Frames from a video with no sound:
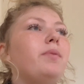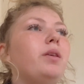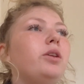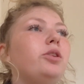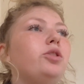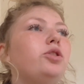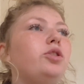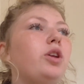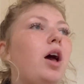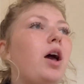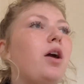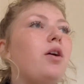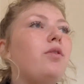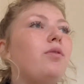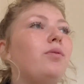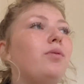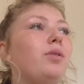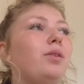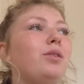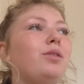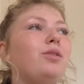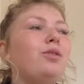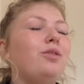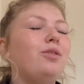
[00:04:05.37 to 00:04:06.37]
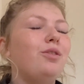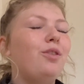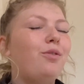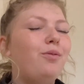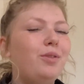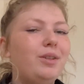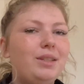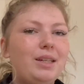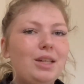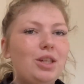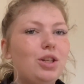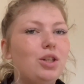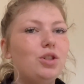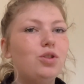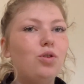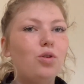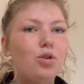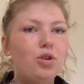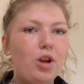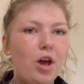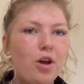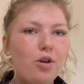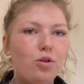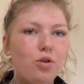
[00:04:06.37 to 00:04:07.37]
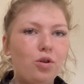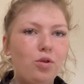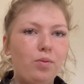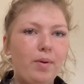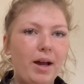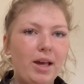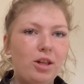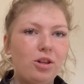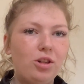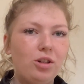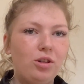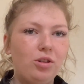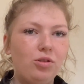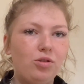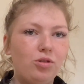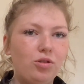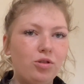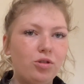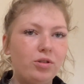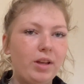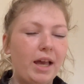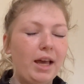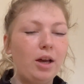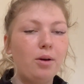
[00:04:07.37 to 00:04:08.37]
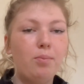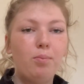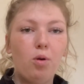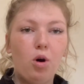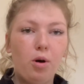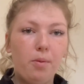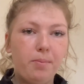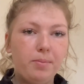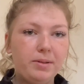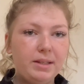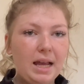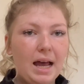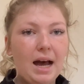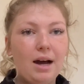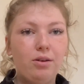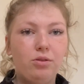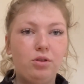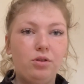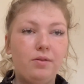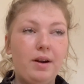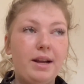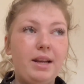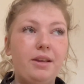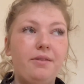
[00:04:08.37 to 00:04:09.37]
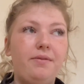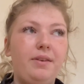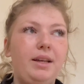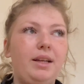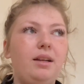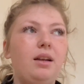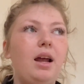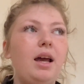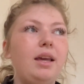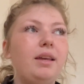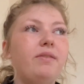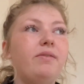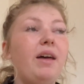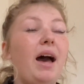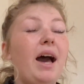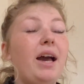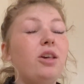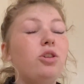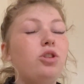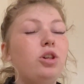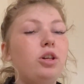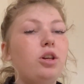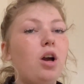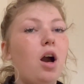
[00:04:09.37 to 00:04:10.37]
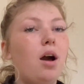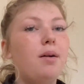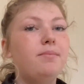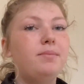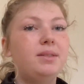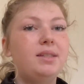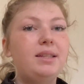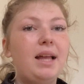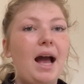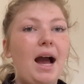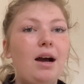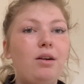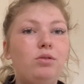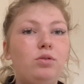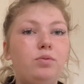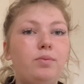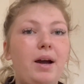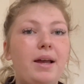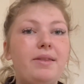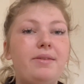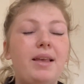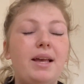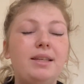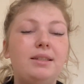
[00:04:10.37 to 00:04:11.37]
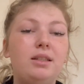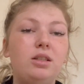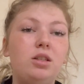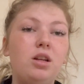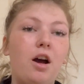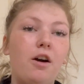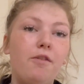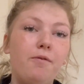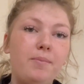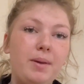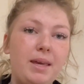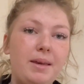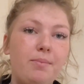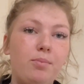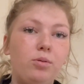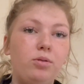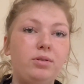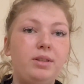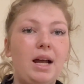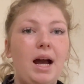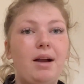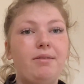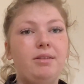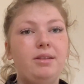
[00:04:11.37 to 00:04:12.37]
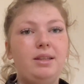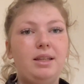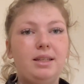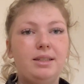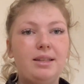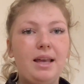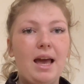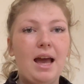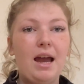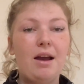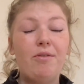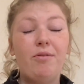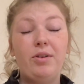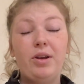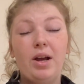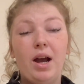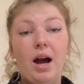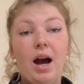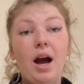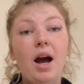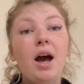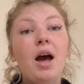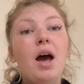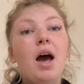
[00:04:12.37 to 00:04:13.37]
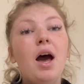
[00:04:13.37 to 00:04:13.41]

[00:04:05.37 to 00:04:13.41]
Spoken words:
so obviously she's not local where she can just like pop down or anything like that. She comes down when there's enough people down in this area